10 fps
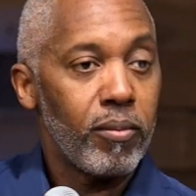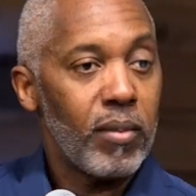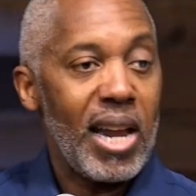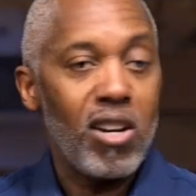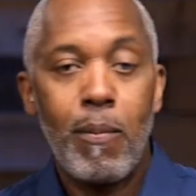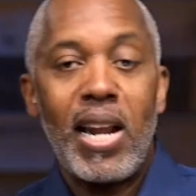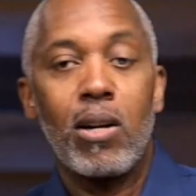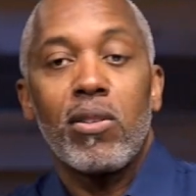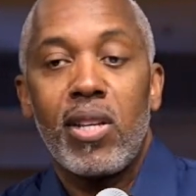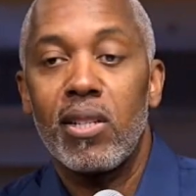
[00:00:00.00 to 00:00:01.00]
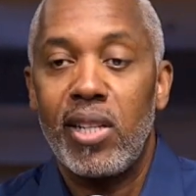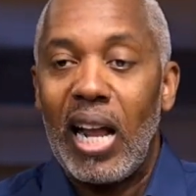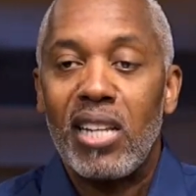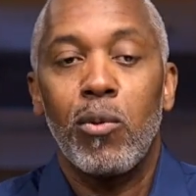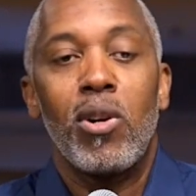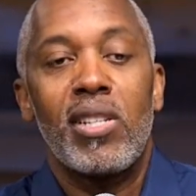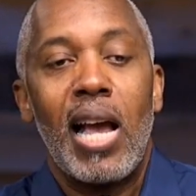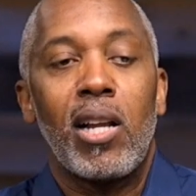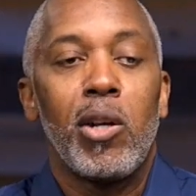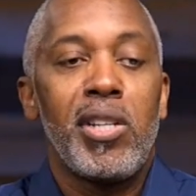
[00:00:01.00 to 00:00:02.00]
Ain't nobody going to sit still. I just want to see
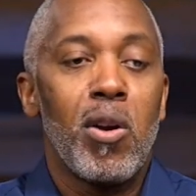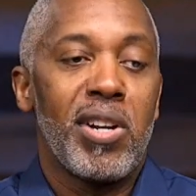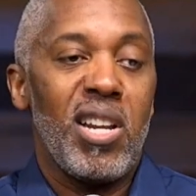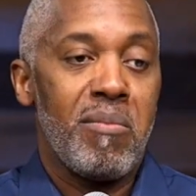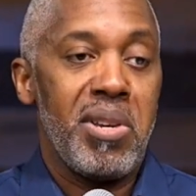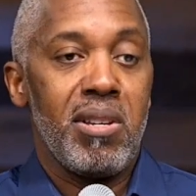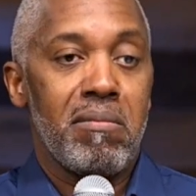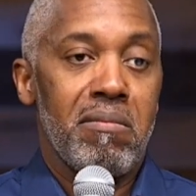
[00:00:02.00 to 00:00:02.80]
how close he's going to get to me.